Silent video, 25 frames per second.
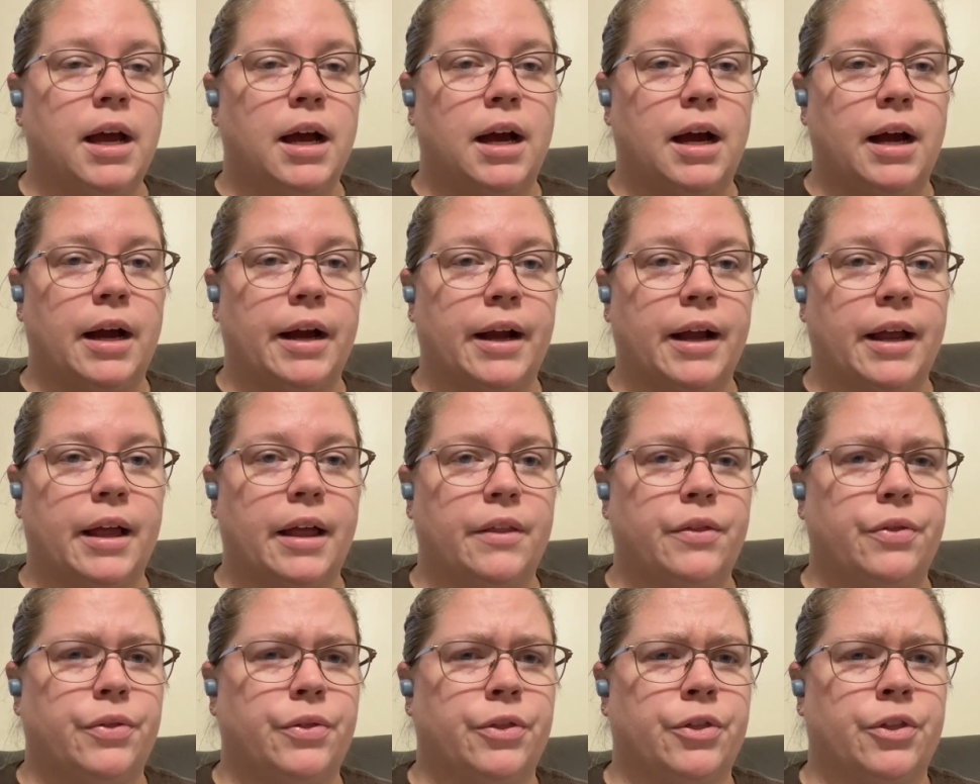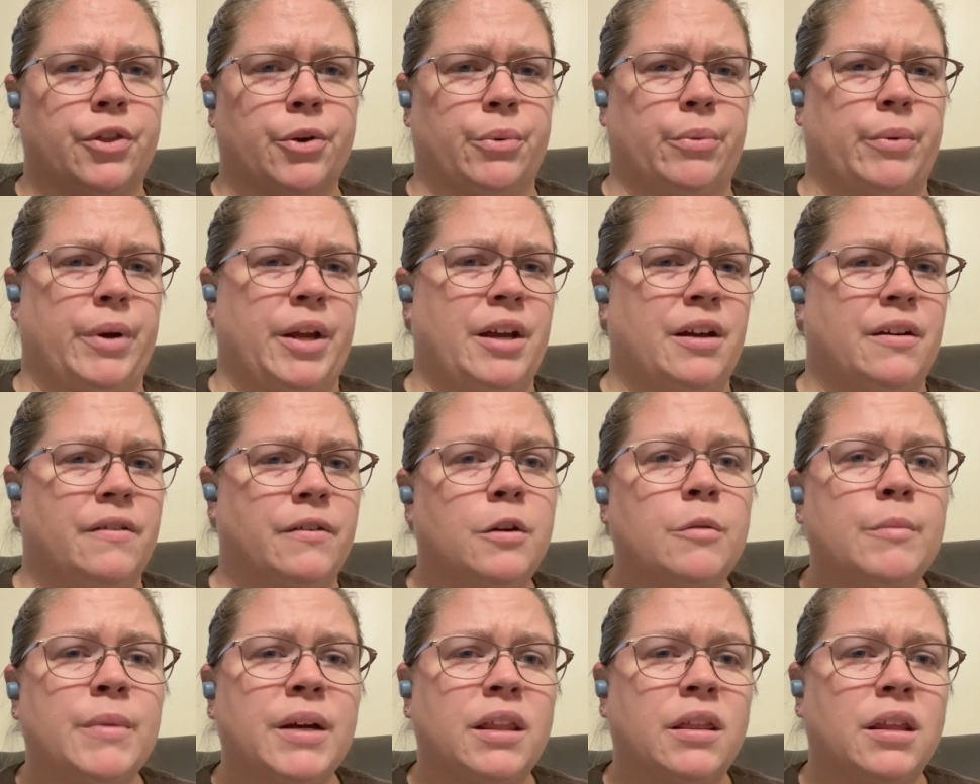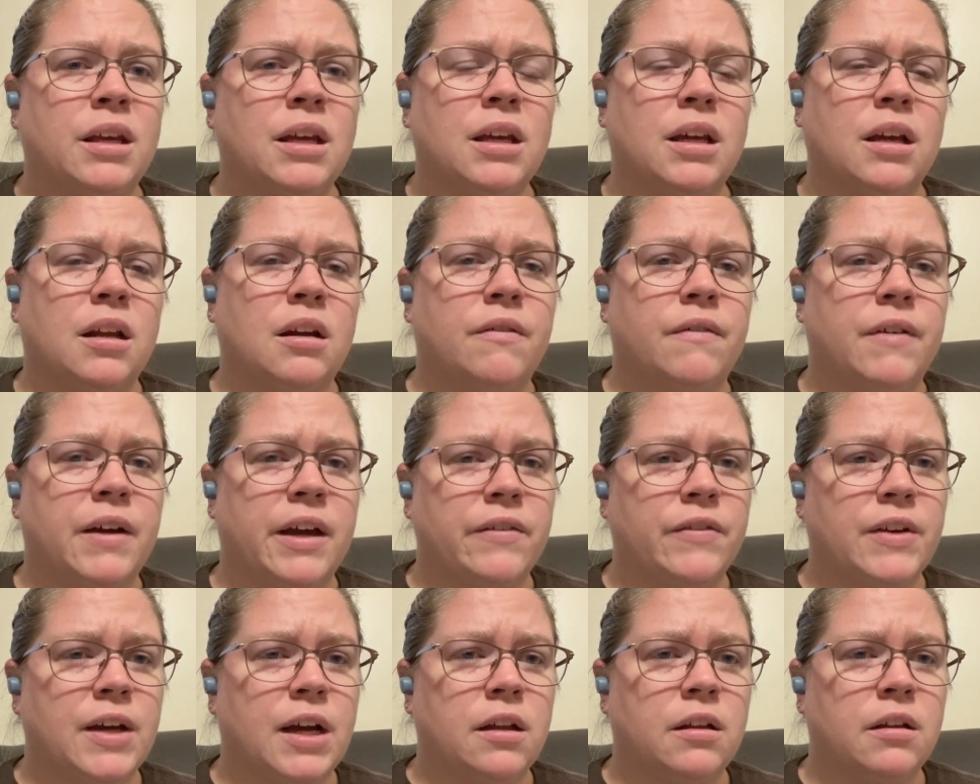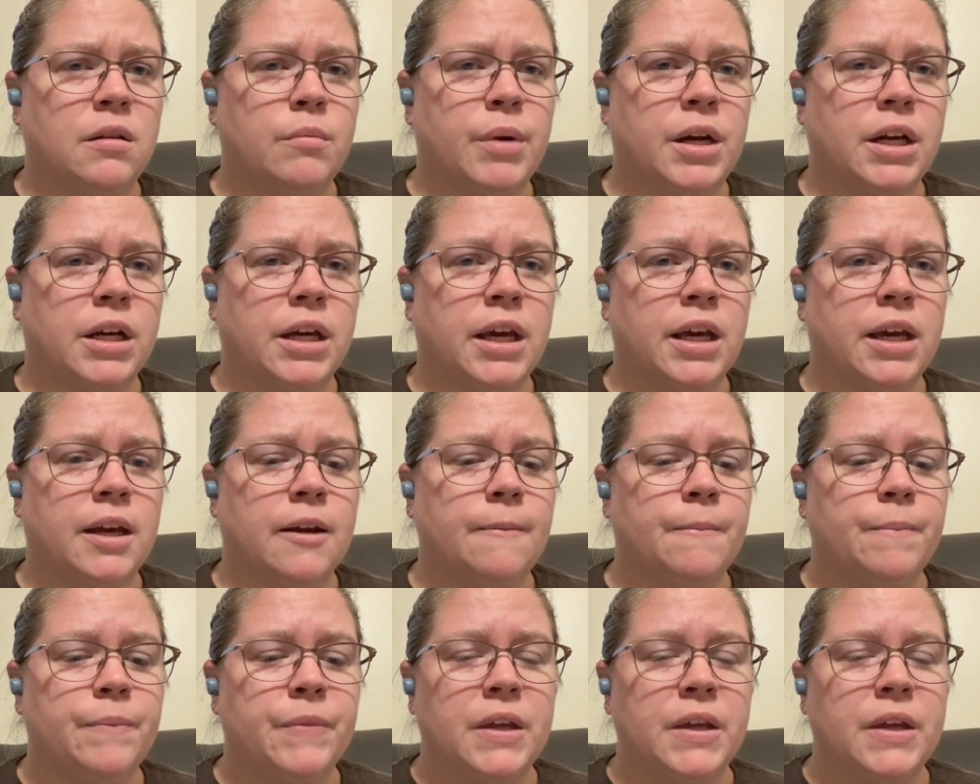I had 3 of them, I think, in a 5-gallon bucket.